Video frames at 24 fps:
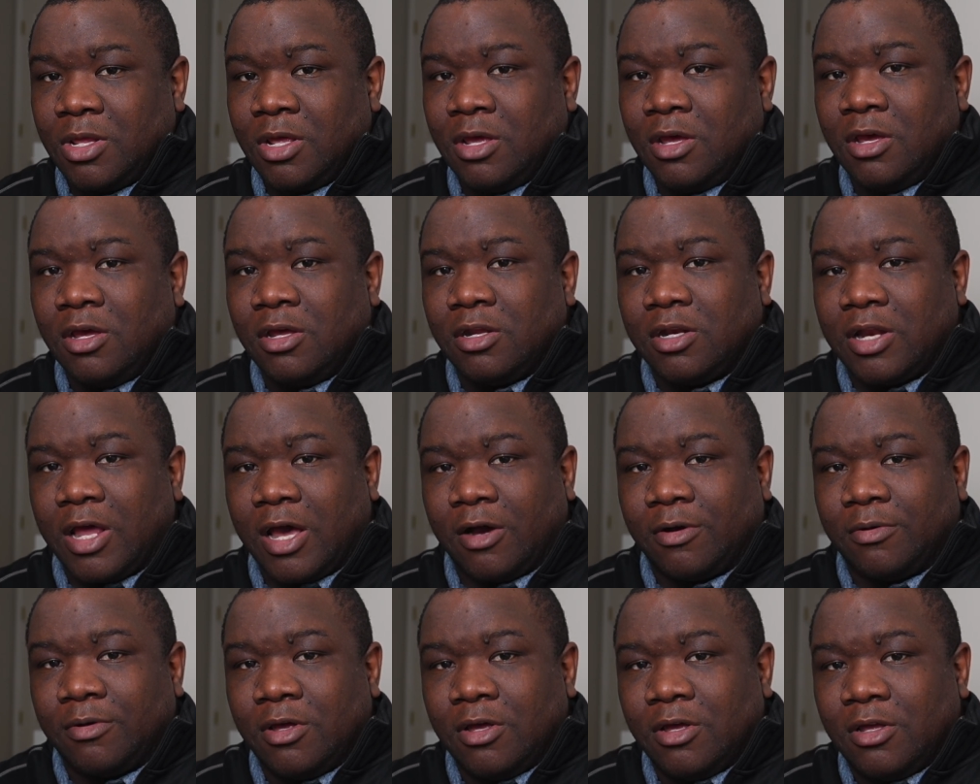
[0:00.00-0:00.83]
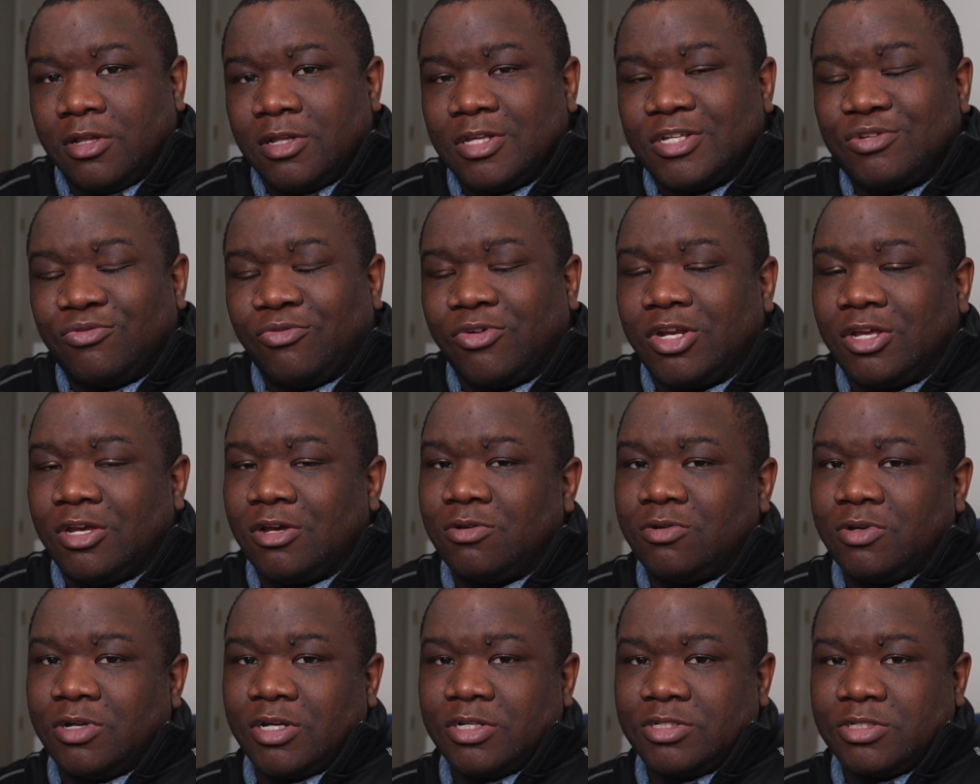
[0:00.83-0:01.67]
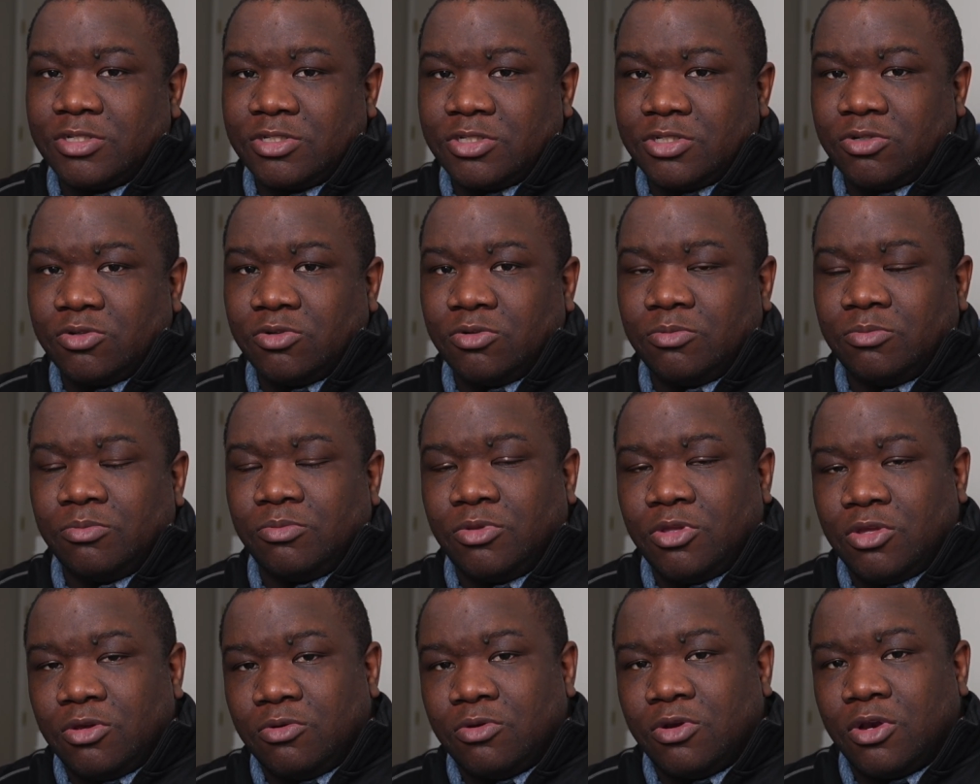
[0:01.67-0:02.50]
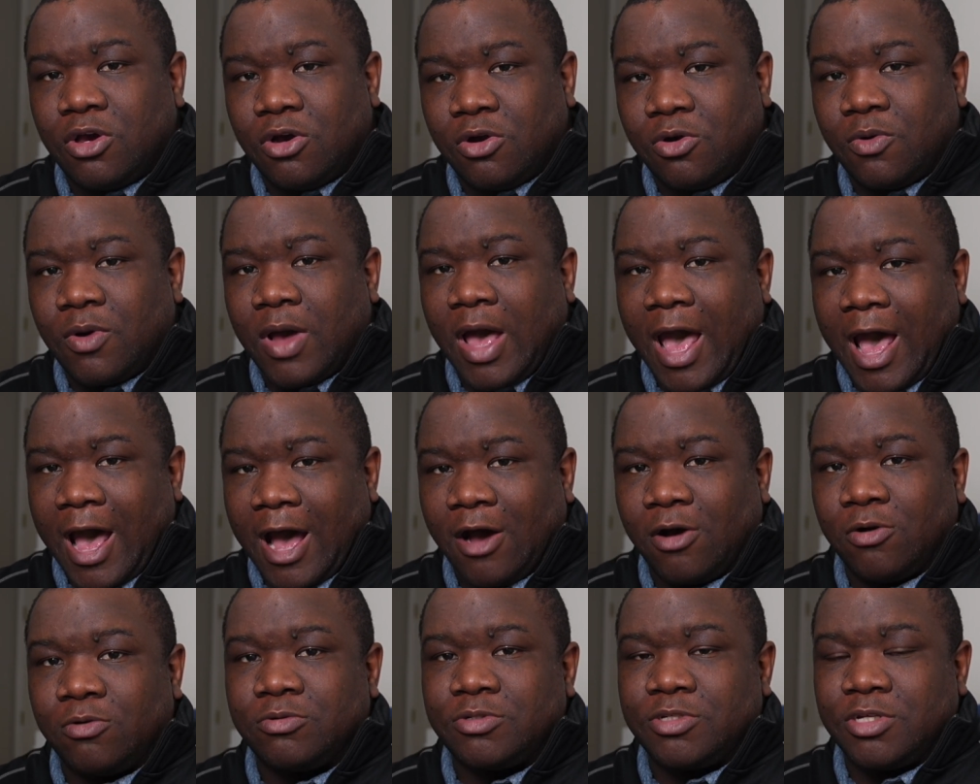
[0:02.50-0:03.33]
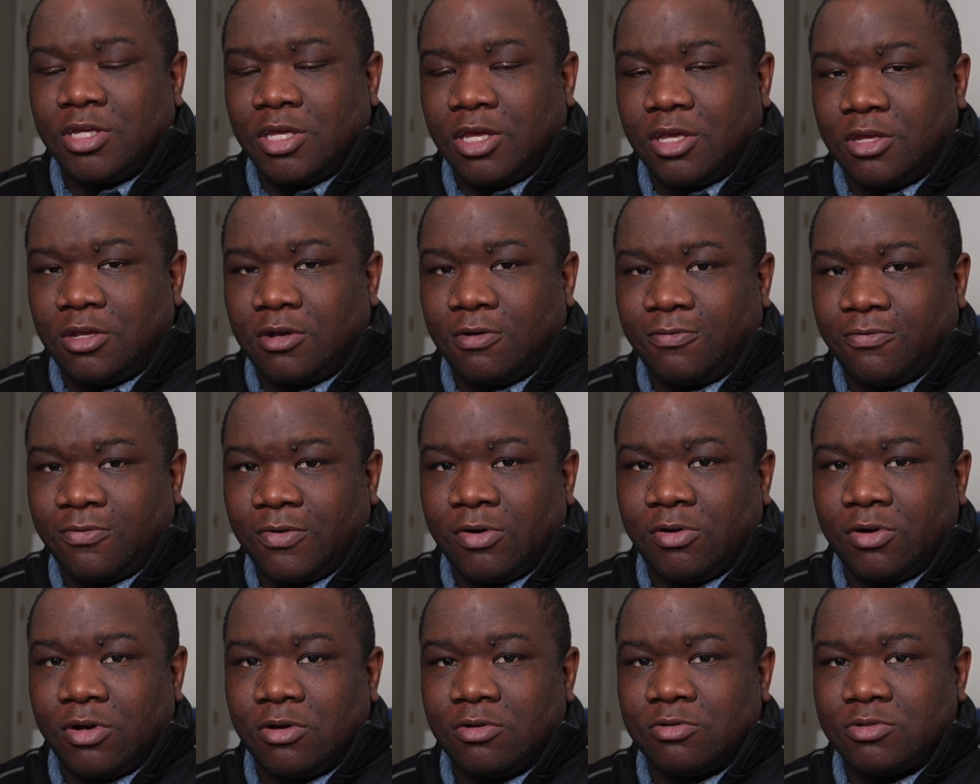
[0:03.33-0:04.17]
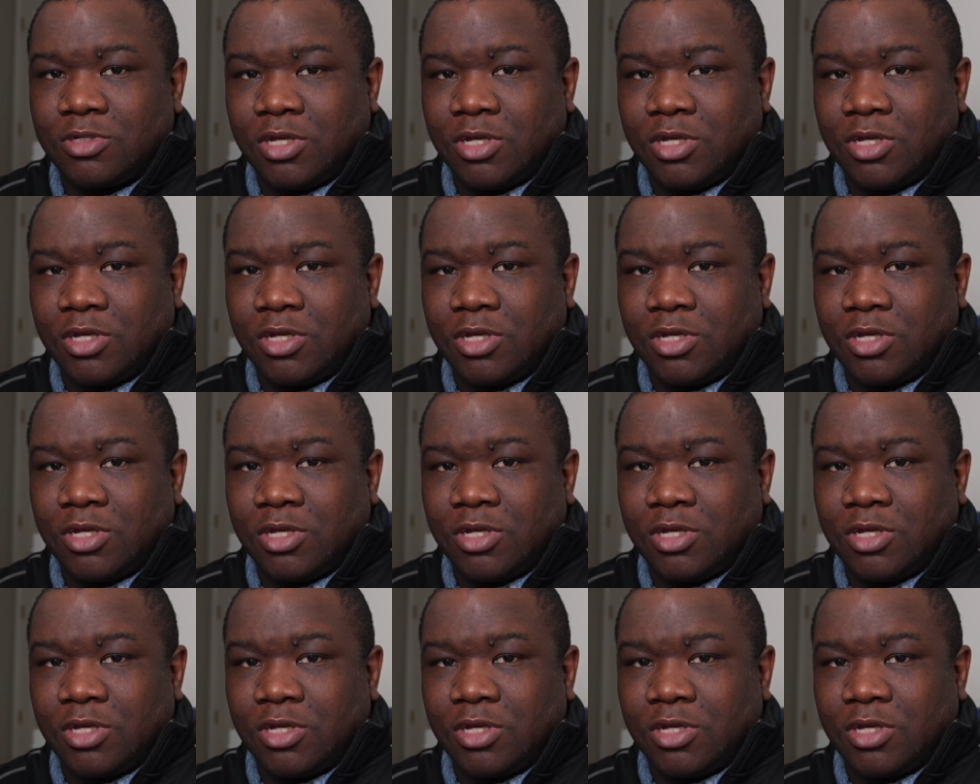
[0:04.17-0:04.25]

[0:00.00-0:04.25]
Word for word: Now, this video does assume you know how to get your photos